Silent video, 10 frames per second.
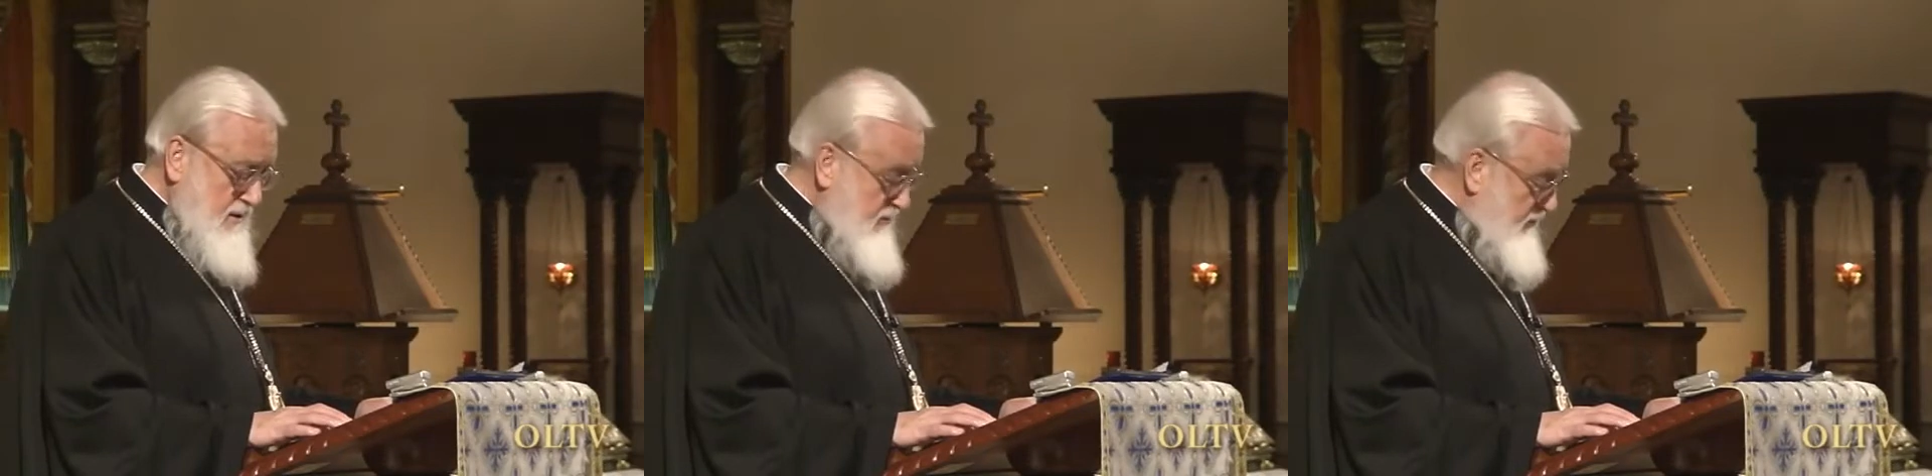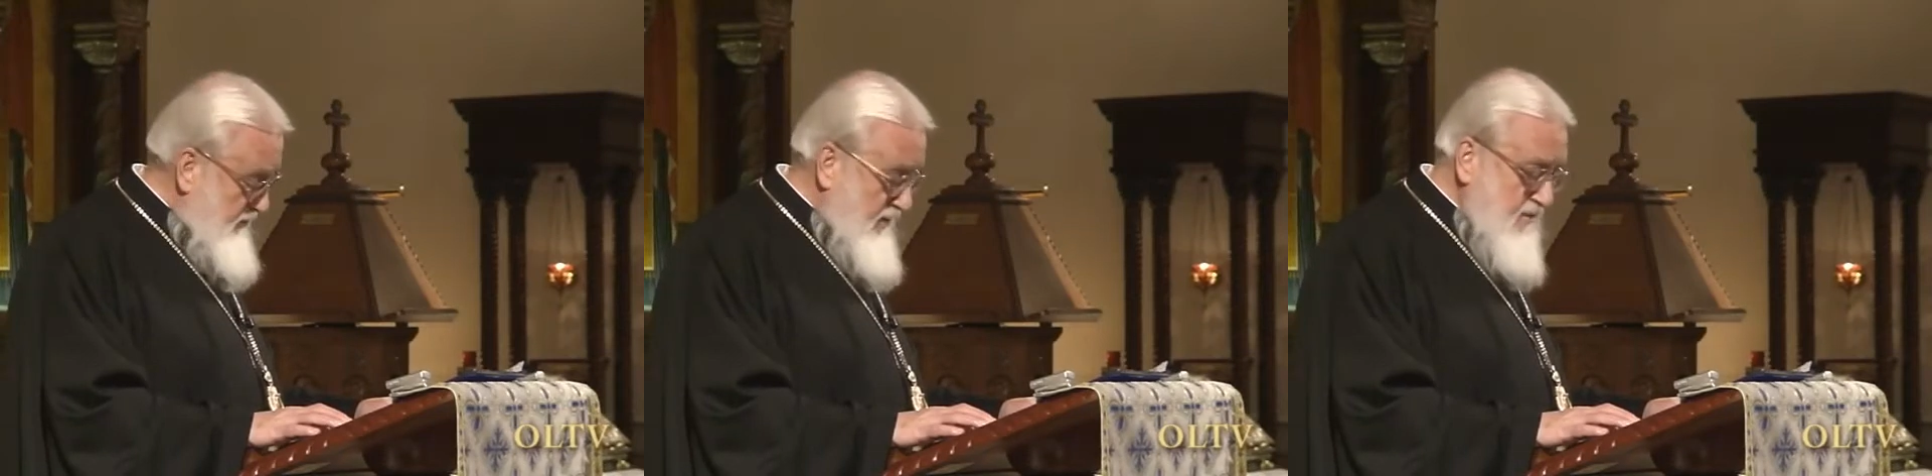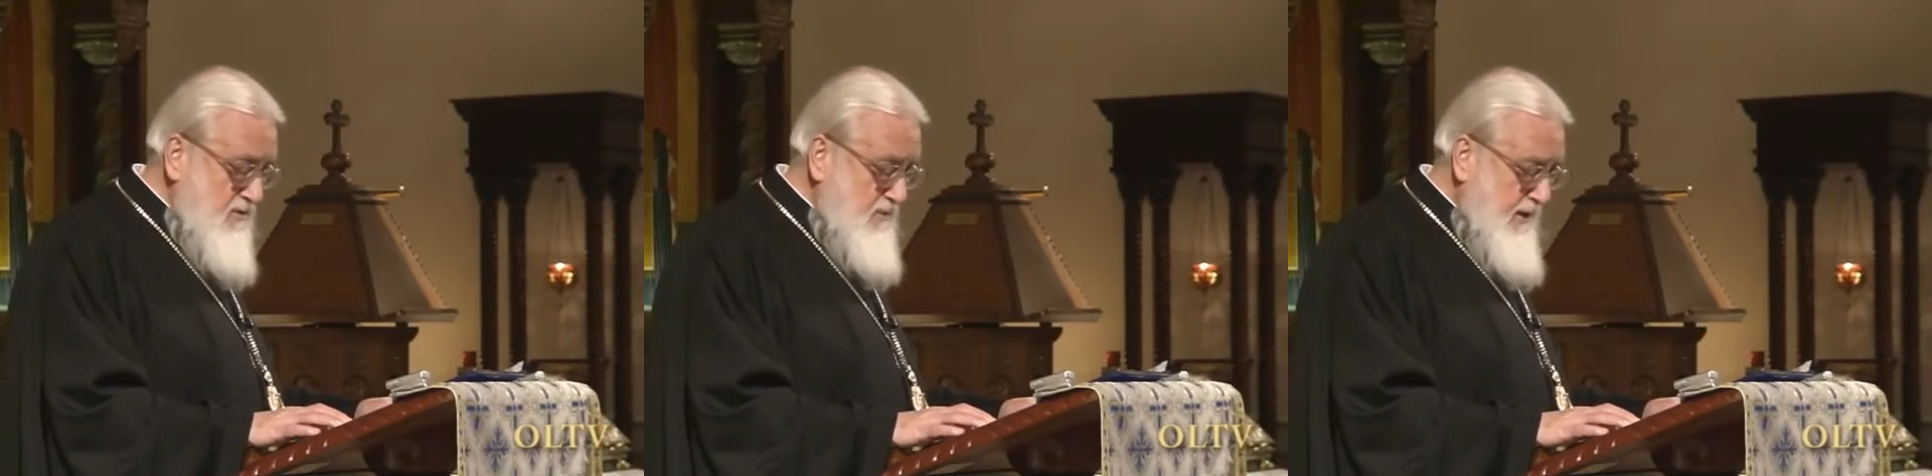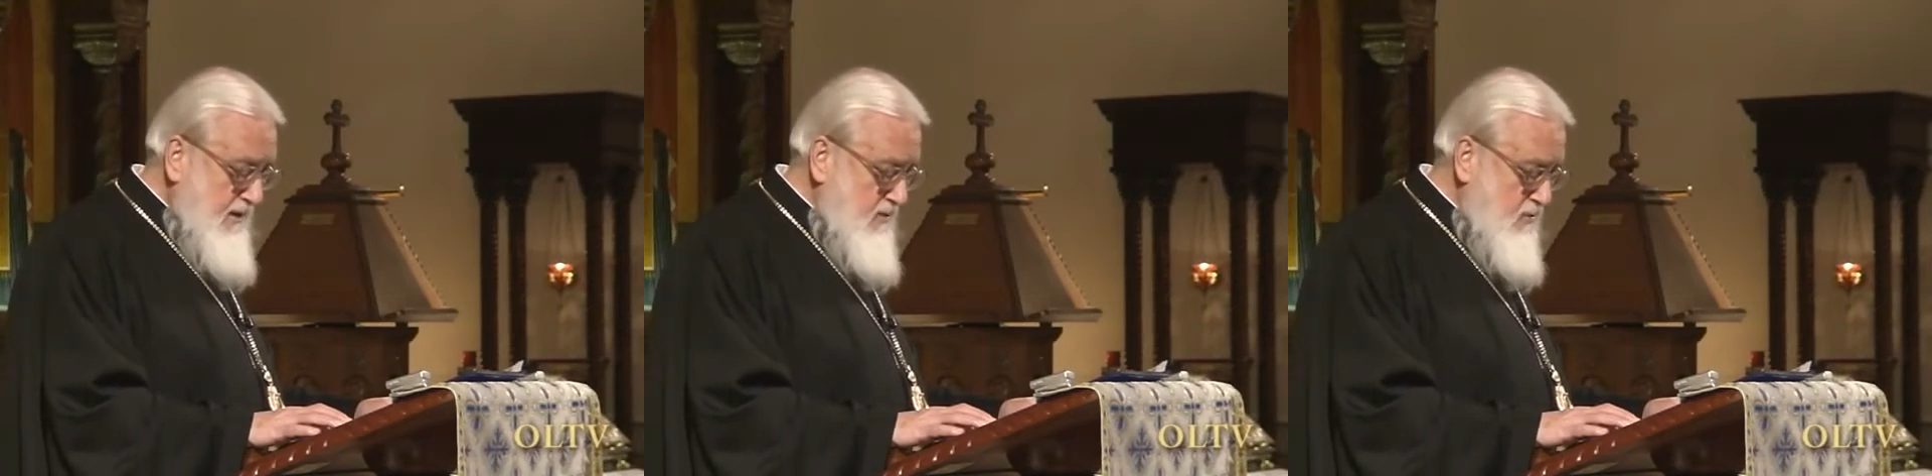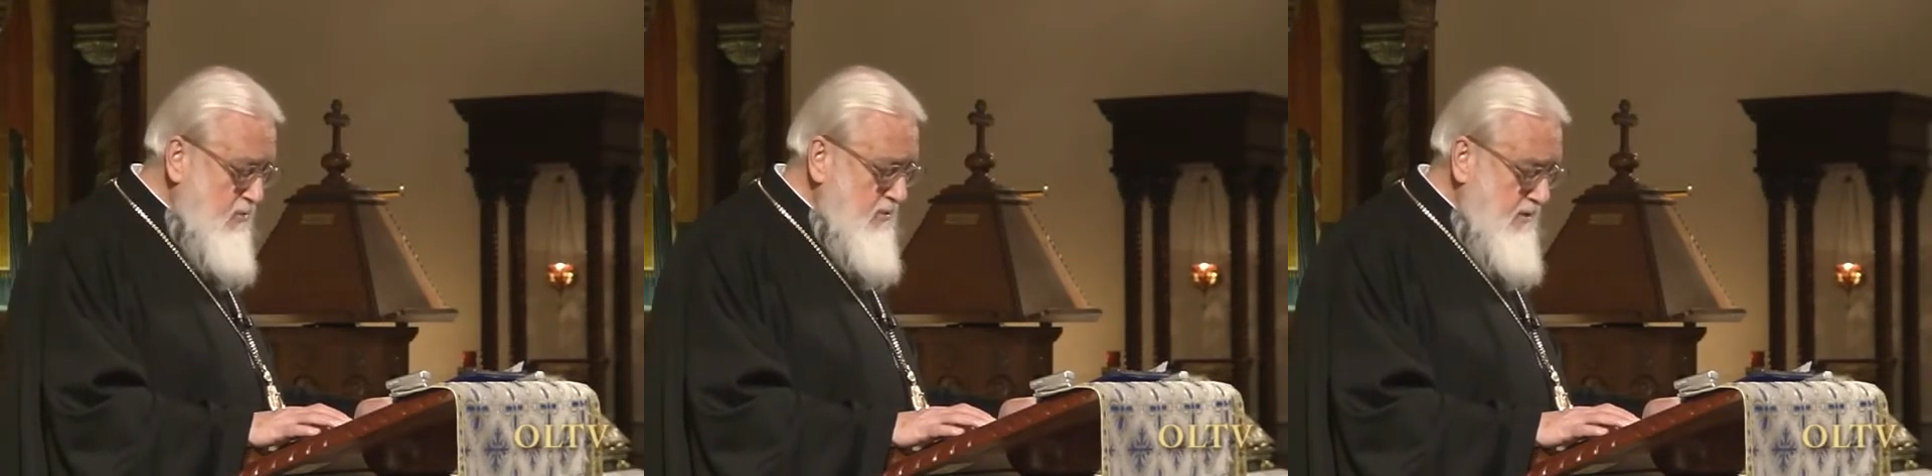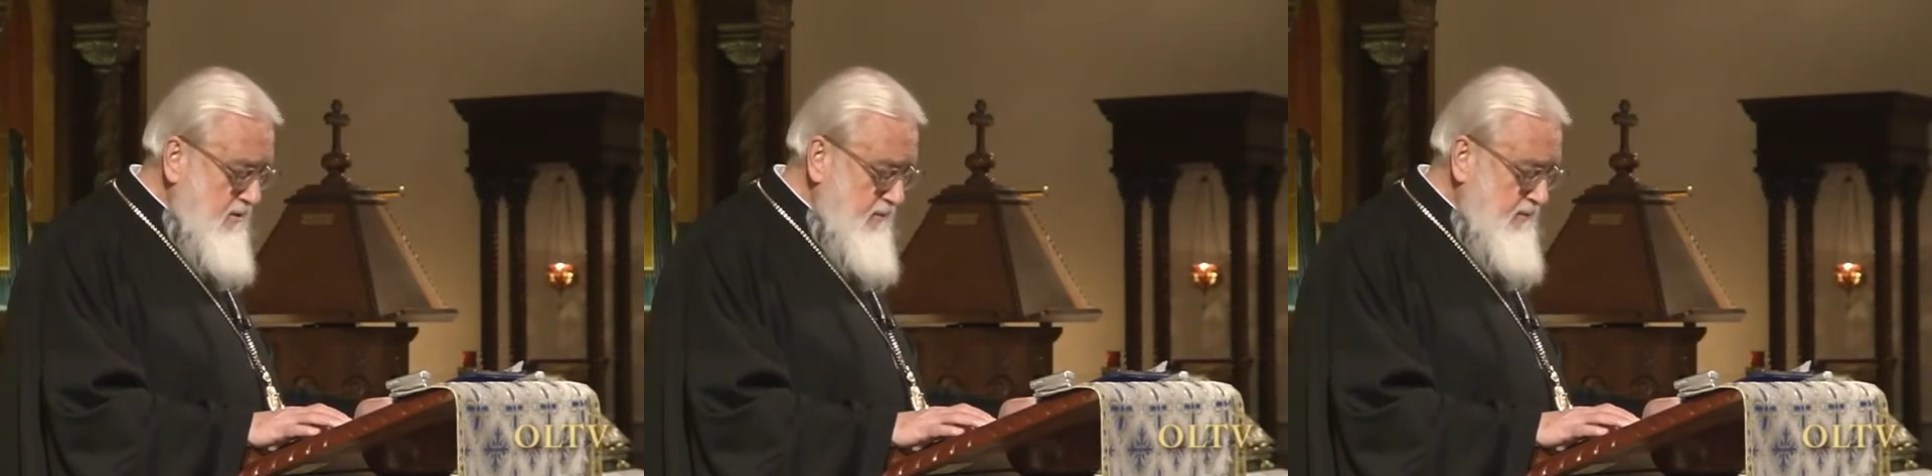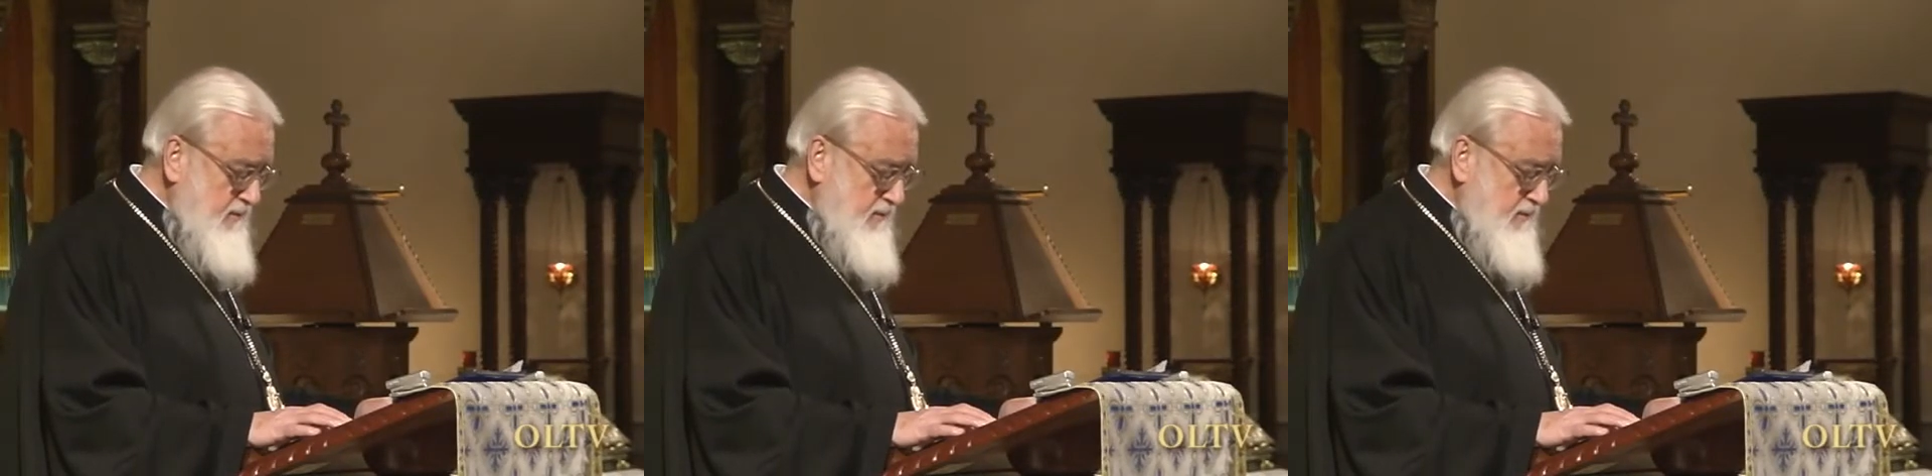as presented by Luke,